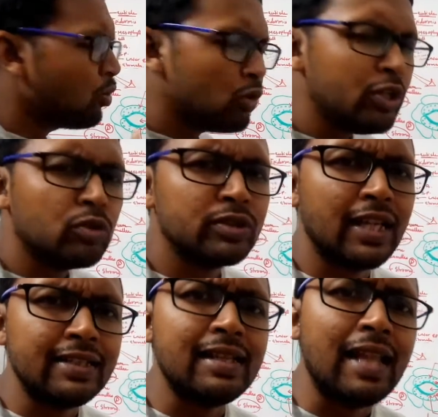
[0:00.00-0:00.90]
We know
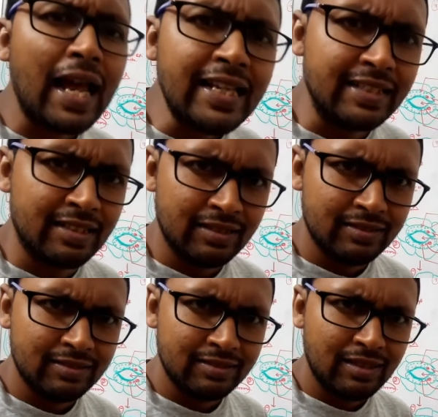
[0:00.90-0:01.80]
that the light,
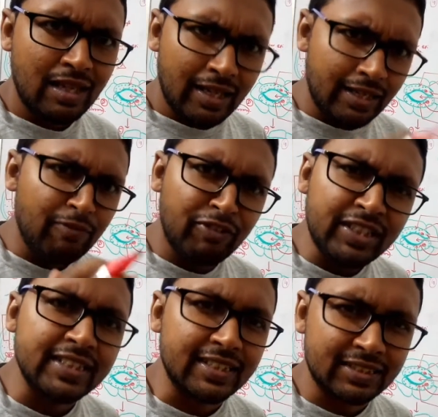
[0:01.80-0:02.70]
in a
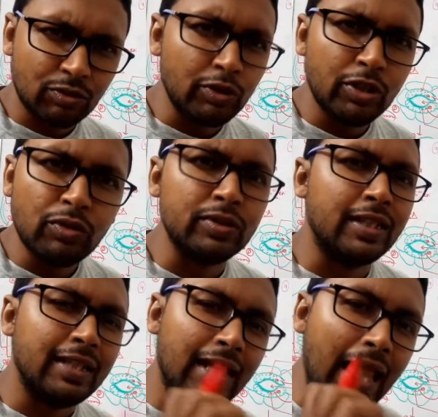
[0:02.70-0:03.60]
physics, we know
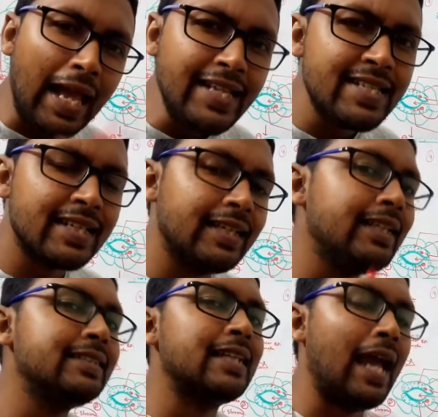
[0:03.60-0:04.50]
that the light
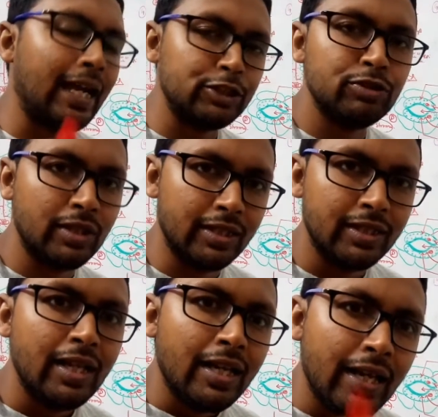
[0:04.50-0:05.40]
is actually
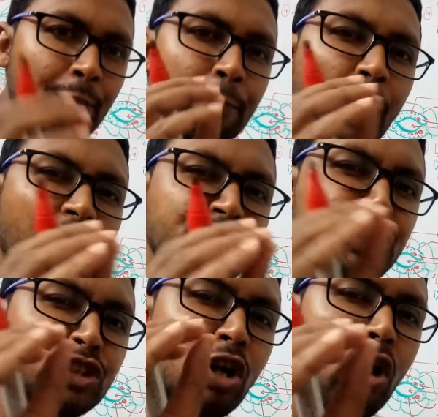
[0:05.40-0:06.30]
a
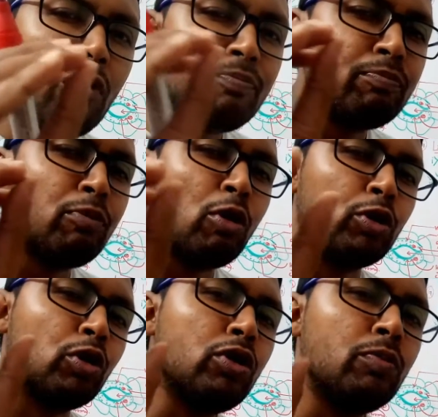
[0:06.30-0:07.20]
bunch of
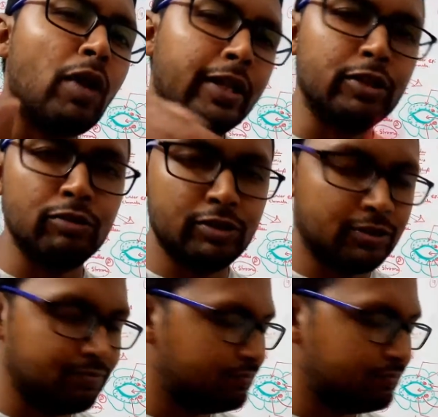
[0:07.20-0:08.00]
photon molecules.